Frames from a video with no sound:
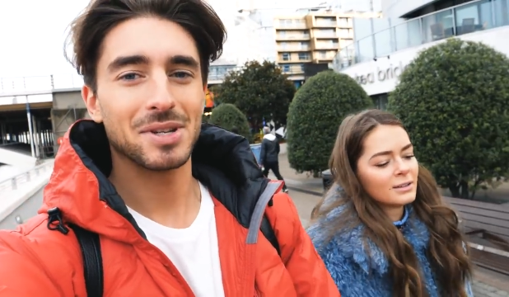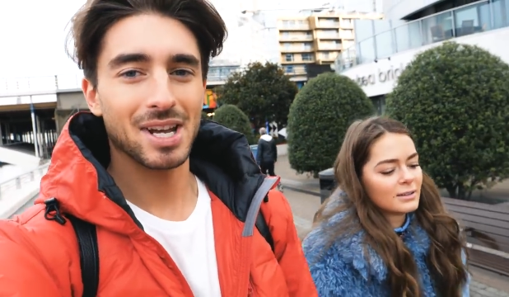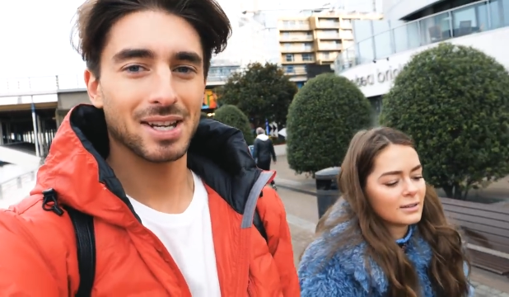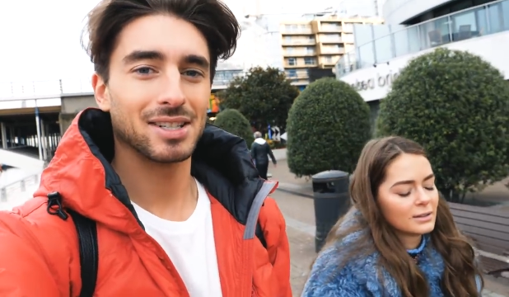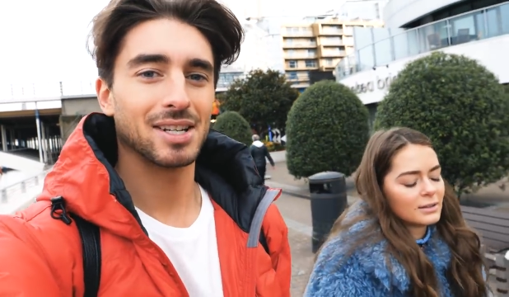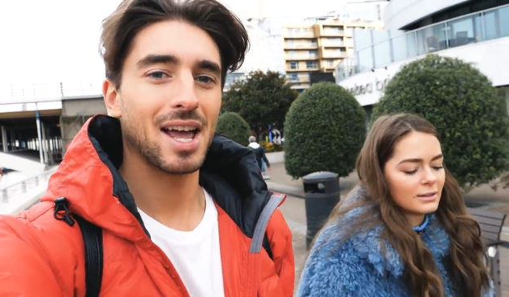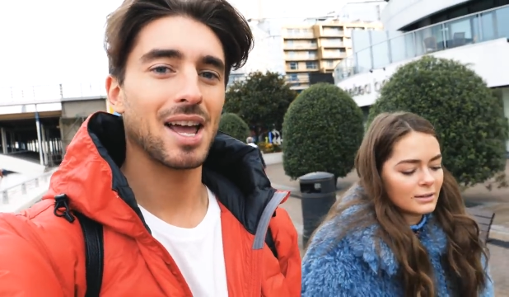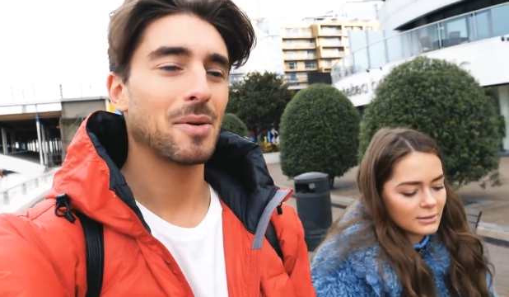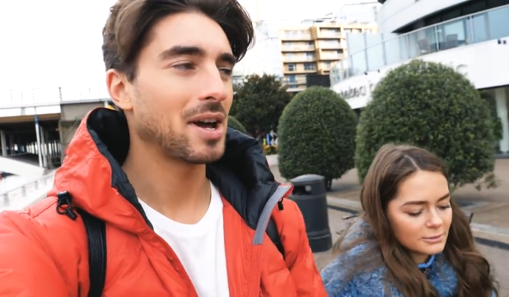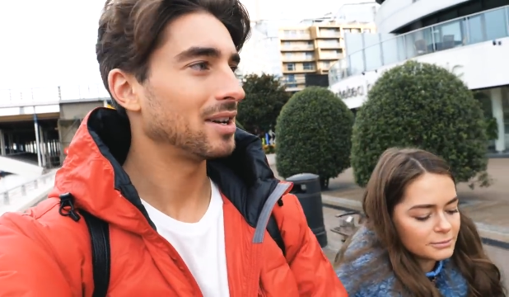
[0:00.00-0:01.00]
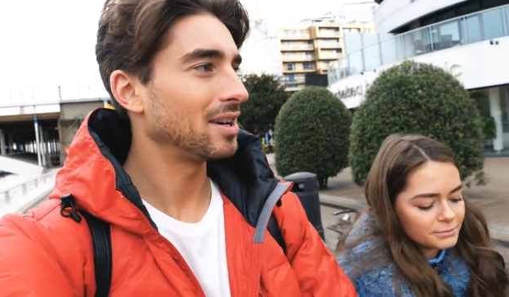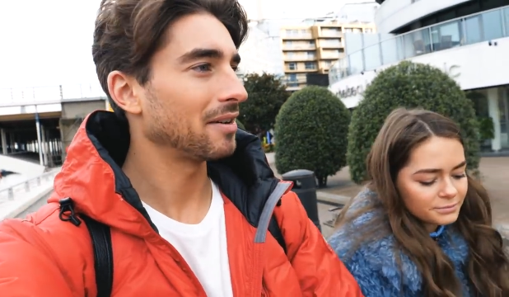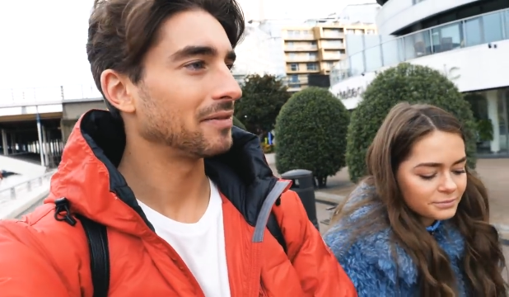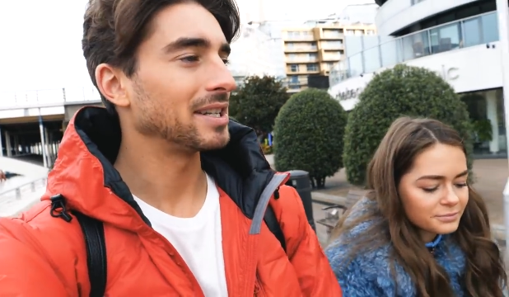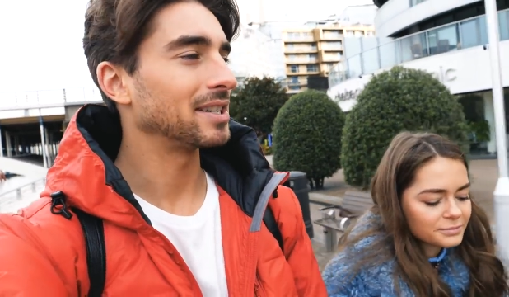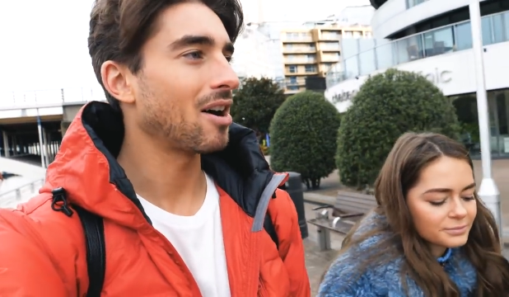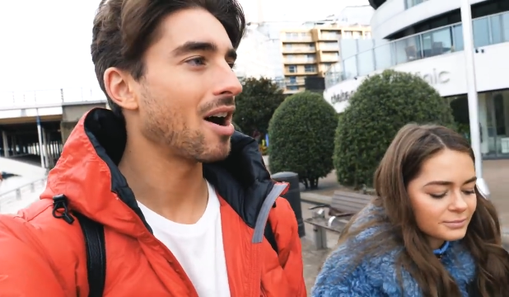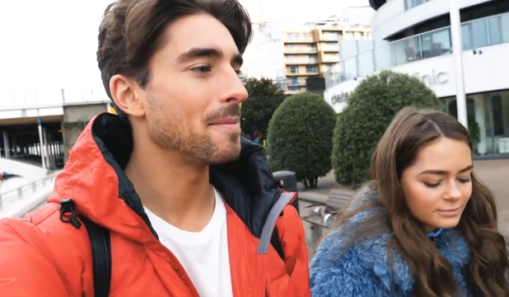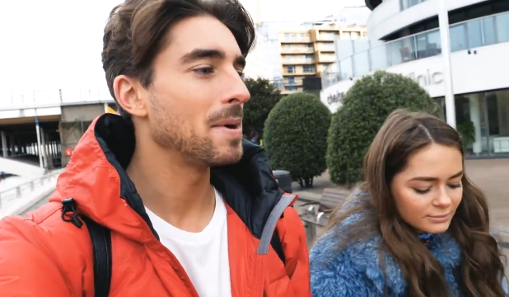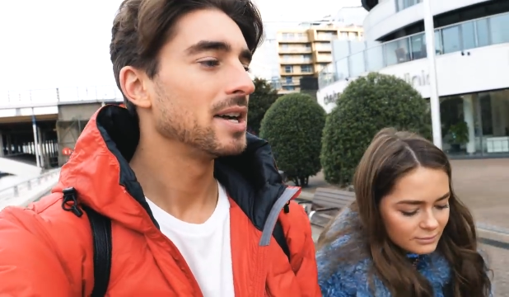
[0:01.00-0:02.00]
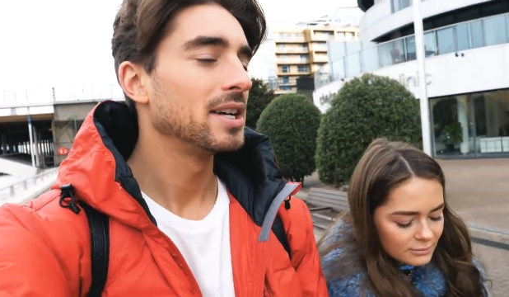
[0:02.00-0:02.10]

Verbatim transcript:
Speaker 1: was yesterday. We had a lovely time.